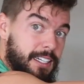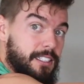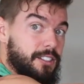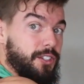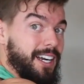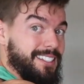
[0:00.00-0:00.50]

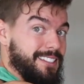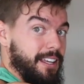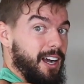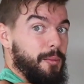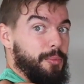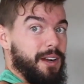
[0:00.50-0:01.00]
Try to stay
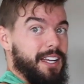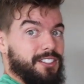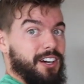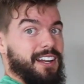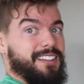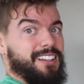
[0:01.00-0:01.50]
upright,
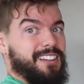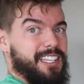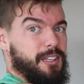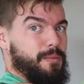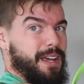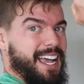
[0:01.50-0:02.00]
try not to
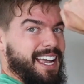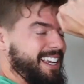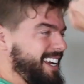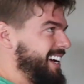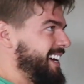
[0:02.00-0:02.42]
lean back.